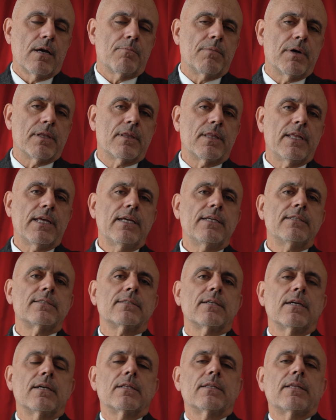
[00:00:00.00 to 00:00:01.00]
But
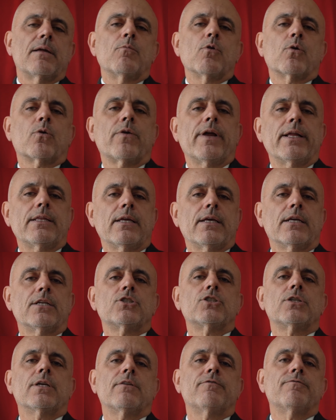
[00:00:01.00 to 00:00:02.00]
these democratic
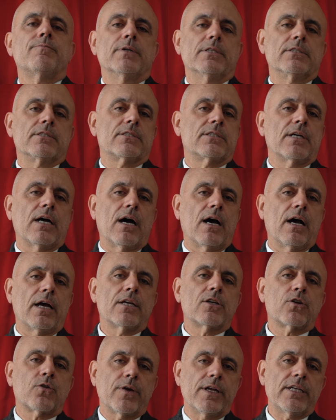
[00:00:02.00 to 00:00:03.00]
achievements are
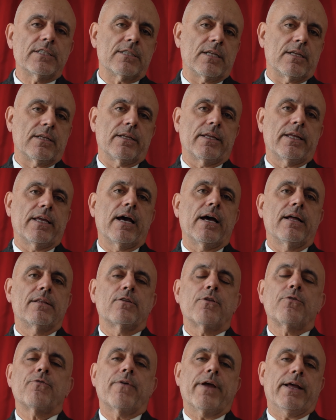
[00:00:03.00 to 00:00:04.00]
increasingly
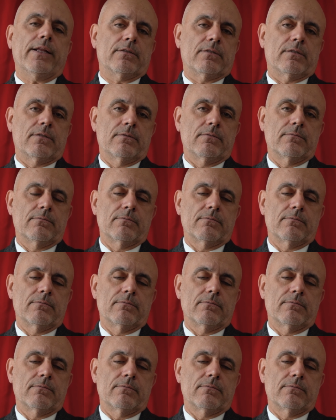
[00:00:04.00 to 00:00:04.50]
under threat.